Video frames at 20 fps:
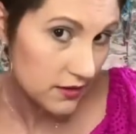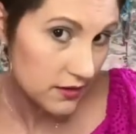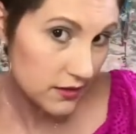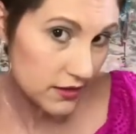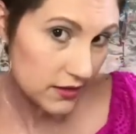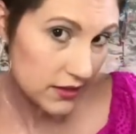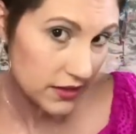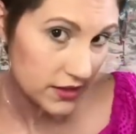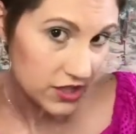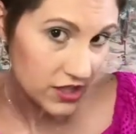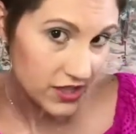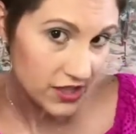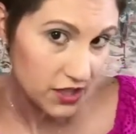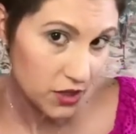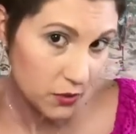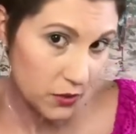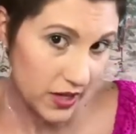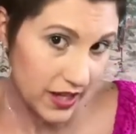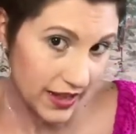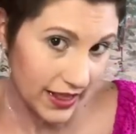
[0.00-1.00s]
I just go
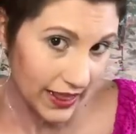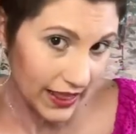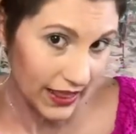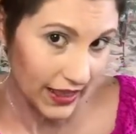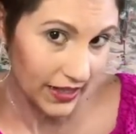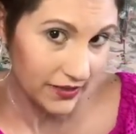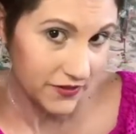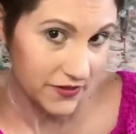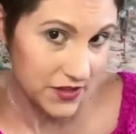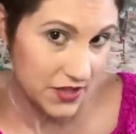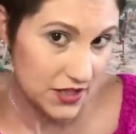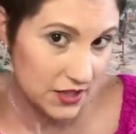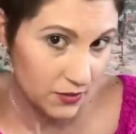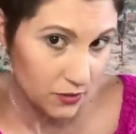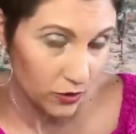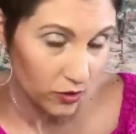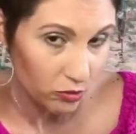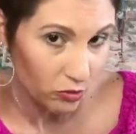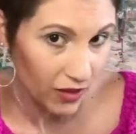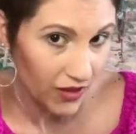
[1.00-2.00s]
in and lift with
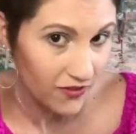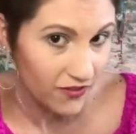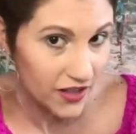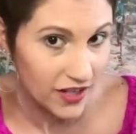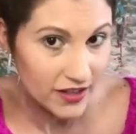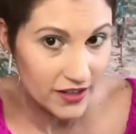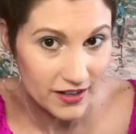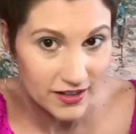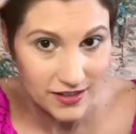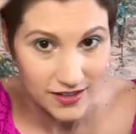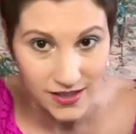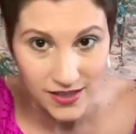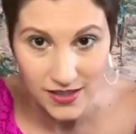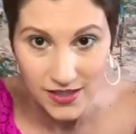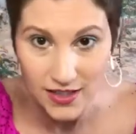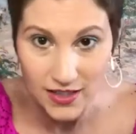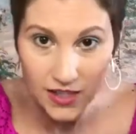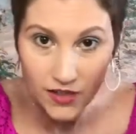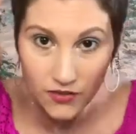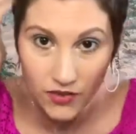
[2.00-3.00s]
my fingers to
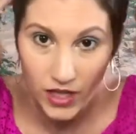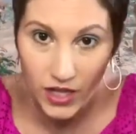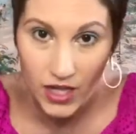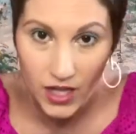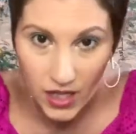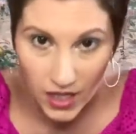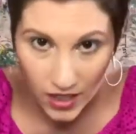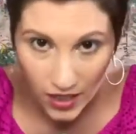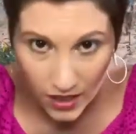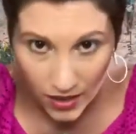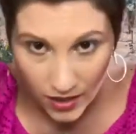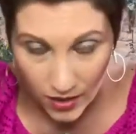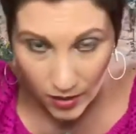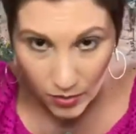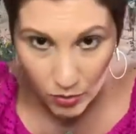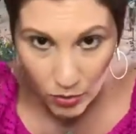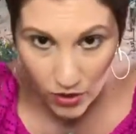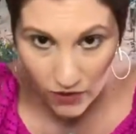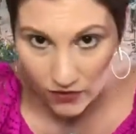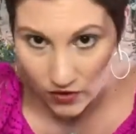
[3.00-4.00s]
give it
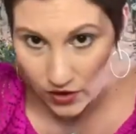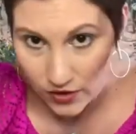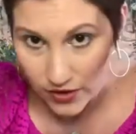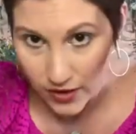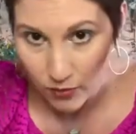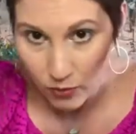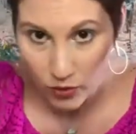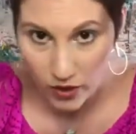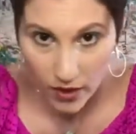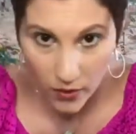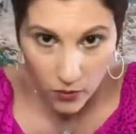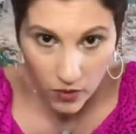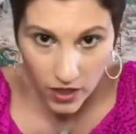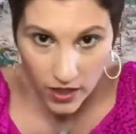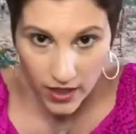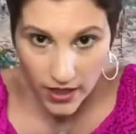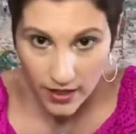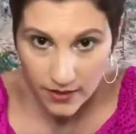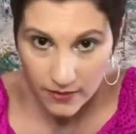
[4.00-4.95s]
more volume where I want it.